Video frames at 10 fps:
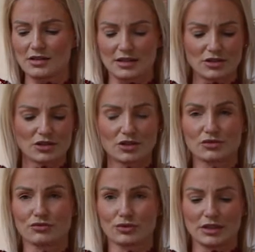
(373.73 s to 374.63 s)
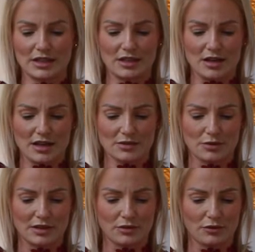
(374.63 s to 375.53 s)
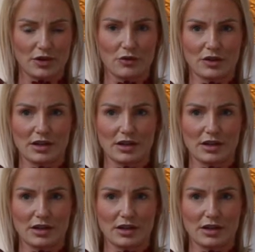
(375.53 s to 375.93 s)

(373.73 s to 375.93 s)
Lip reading: So that just looks really nice with the little velvet